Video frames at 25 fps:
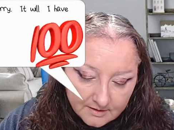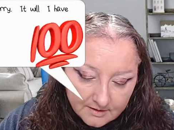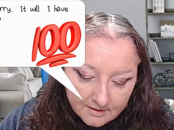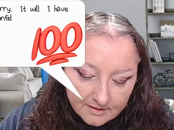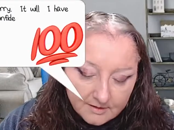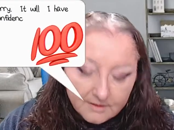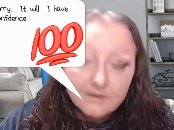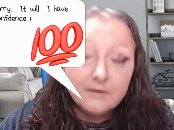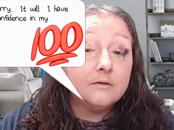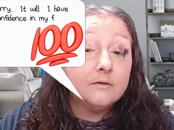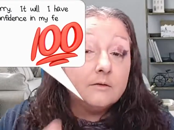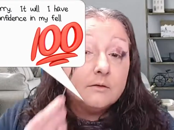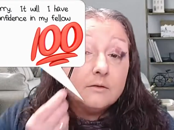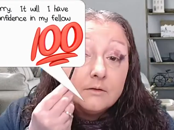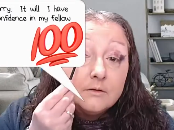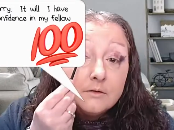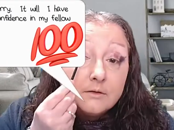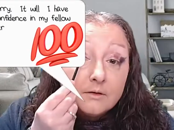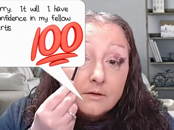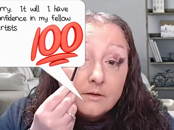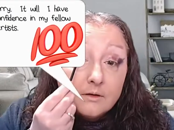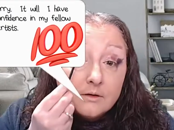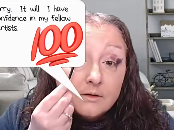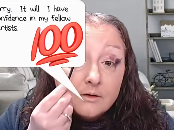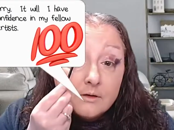
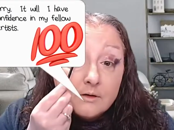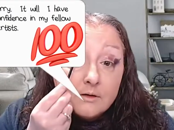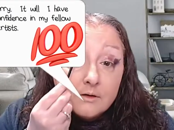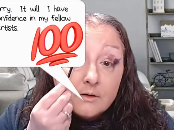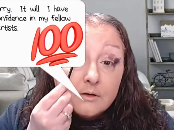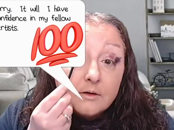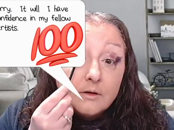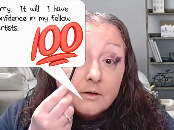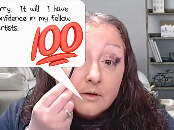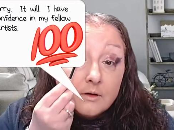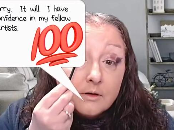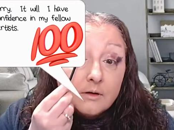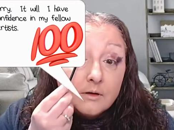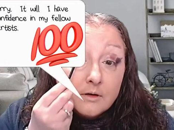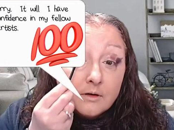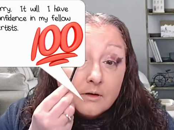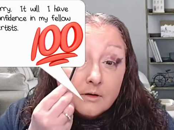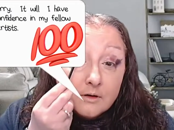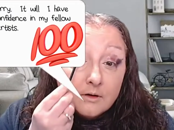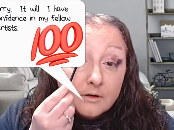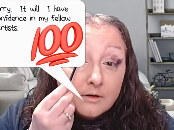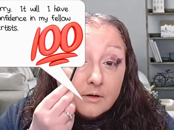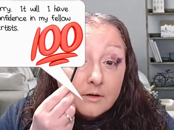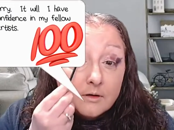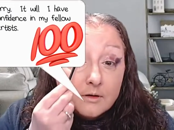
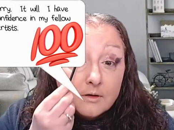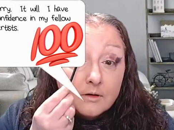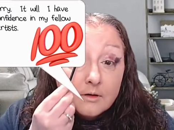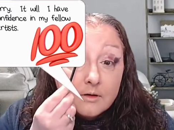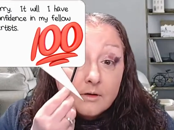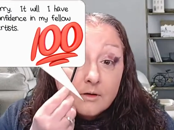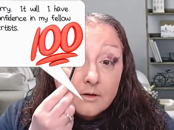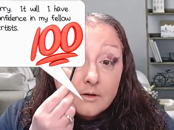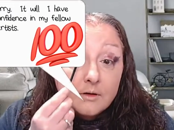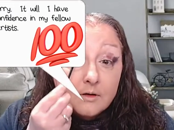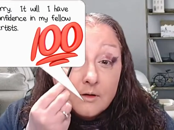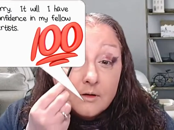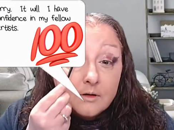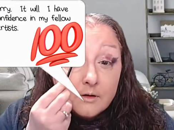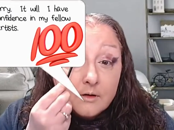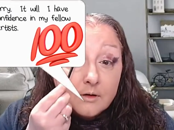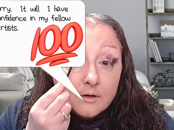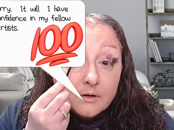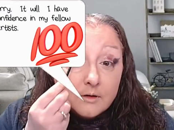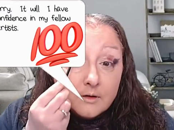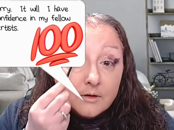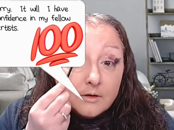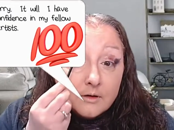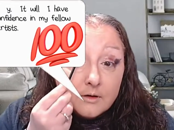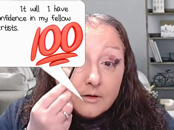
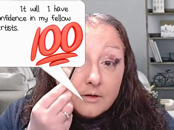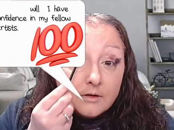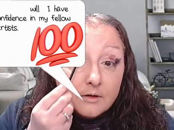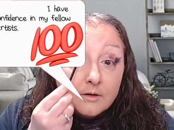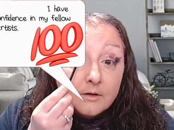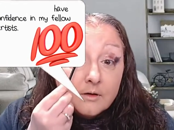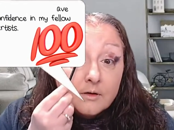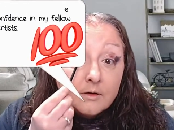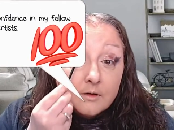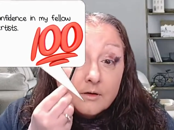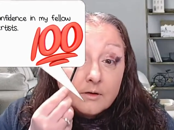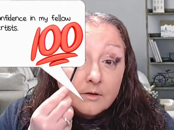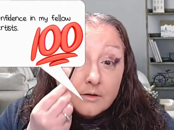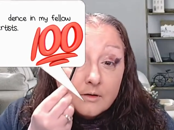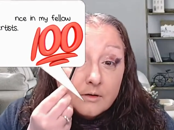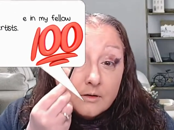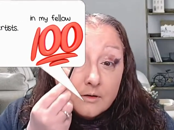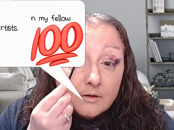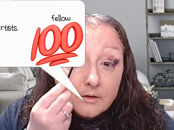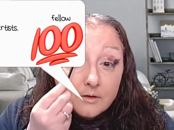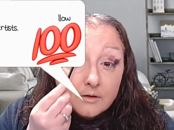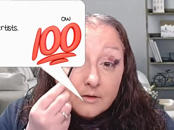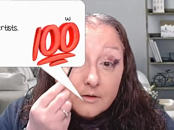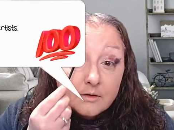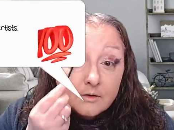
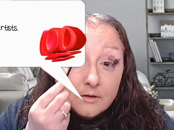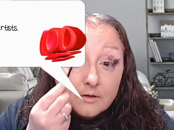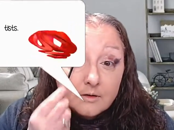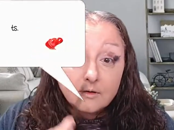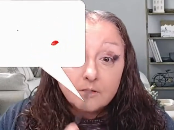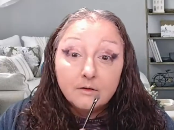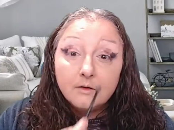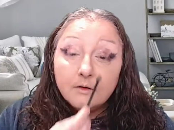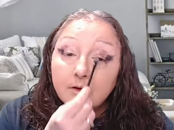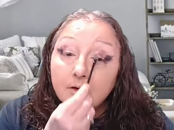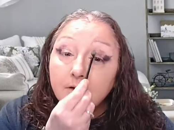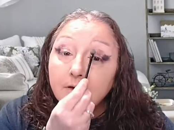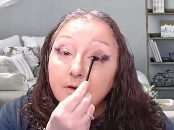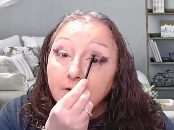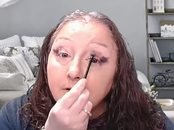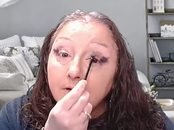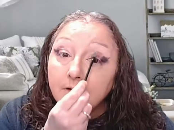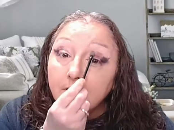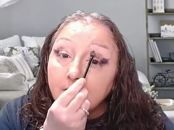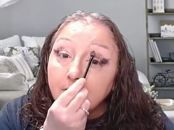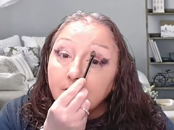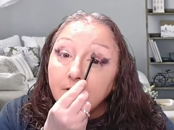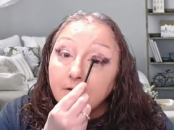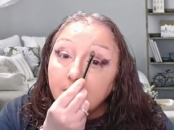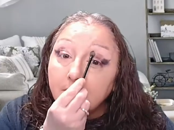
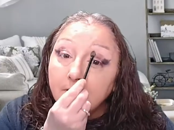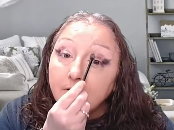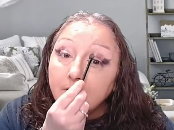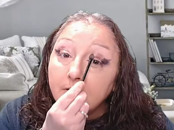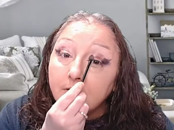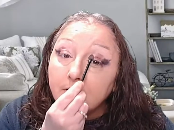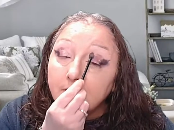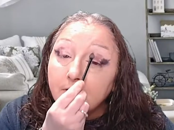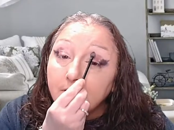Nothing is said.